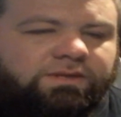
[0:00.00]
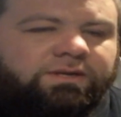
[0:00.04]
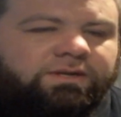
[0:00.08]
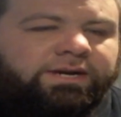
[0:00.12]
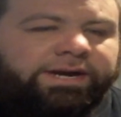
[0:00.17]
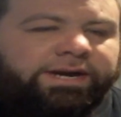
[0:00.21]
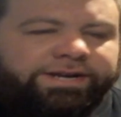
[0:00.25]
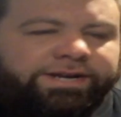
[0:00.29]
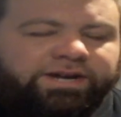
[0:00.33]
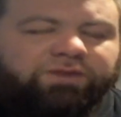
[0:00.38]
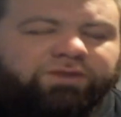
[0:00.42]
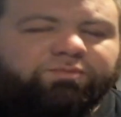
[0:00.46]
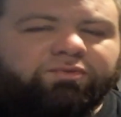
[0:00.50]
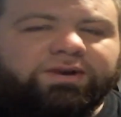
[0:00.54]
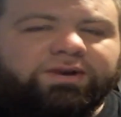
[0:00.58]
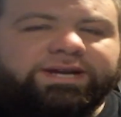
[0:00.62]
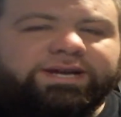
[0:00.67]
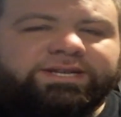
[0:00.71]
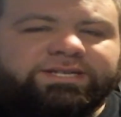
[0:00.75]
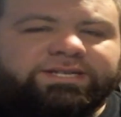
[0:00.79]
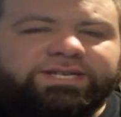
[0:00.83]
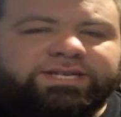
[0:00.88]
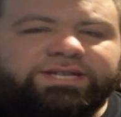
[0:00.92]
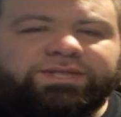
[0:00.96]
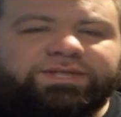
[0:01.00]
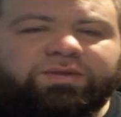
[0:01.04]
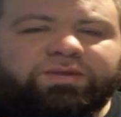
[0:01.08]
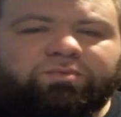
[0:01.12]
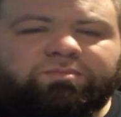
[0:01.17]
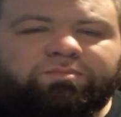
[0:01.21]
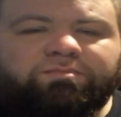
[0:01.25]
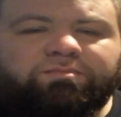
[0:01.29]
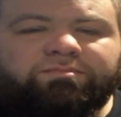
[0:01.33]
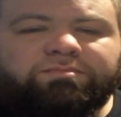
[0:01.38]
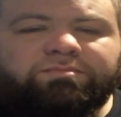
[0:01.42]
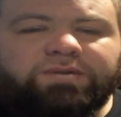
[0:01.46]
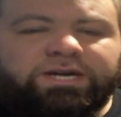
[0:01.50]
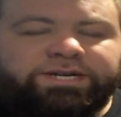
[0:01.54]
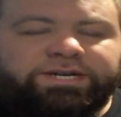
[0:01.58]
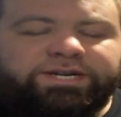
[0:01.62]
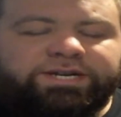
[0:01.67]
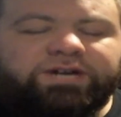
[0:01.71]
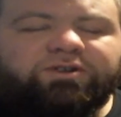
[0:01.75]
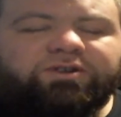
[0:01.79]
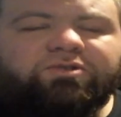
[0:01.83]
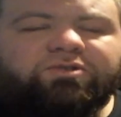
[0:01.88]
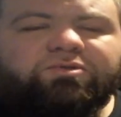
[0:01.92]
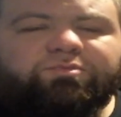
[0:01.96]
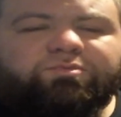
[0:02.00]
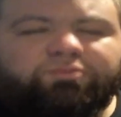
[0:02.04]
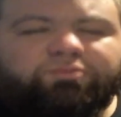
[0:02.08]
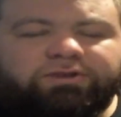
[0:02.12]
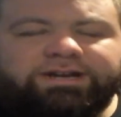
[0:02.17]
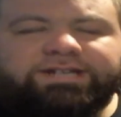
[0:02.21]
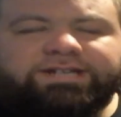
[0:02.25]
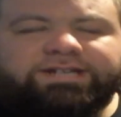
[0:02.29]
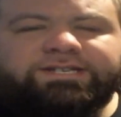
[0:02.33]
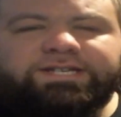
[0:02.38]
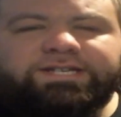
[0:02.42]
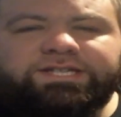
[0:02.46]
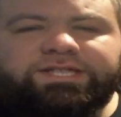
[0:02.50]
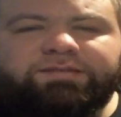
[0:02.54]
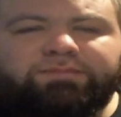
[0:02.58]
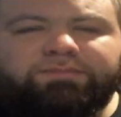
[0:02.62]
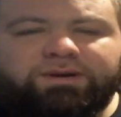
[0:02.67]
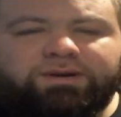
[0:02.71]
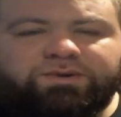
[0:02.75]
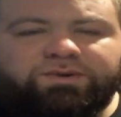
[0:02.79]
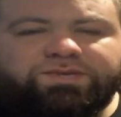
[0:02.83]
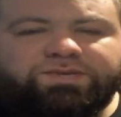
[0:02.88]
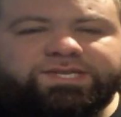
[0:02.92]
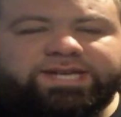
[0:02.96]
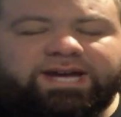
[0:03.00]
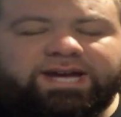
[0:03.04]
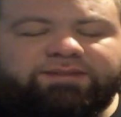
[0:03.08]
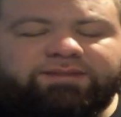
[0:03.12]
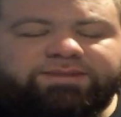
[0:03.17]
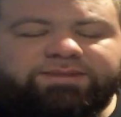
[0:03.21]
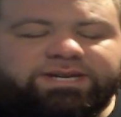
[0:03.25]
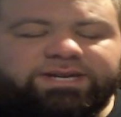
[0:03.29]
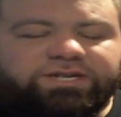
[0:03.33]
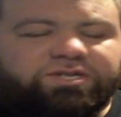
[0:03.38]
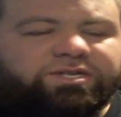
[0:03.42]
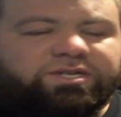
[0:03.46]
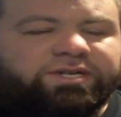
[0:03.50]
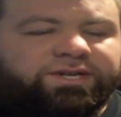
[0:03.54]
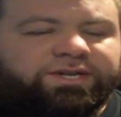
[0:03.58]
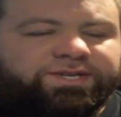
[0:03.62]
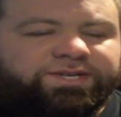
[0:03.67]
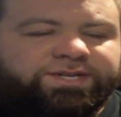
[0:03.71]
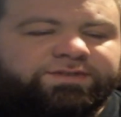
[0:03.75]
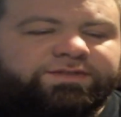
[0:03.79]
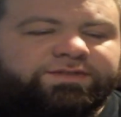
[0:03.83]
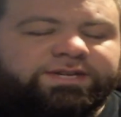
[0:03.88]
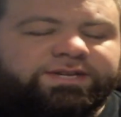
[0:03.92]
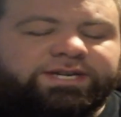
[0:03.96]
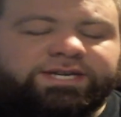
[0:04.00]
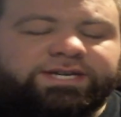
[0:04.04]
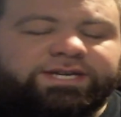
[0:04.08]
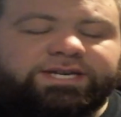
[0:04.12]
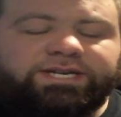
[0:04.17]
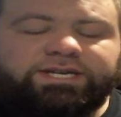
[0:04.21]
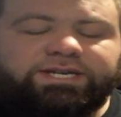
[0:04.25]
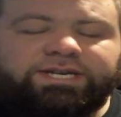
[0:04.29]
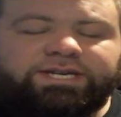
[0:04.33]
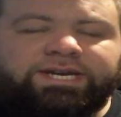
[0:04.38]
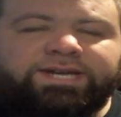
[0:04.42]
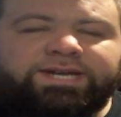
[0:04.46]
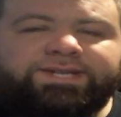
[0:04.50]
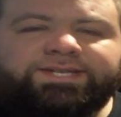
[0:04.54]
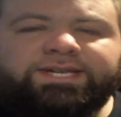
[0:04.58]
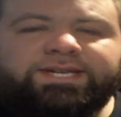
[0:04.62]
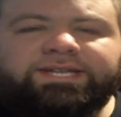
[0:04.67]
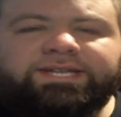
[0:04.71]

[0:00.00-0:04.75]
I know Britain did the most damage because of the East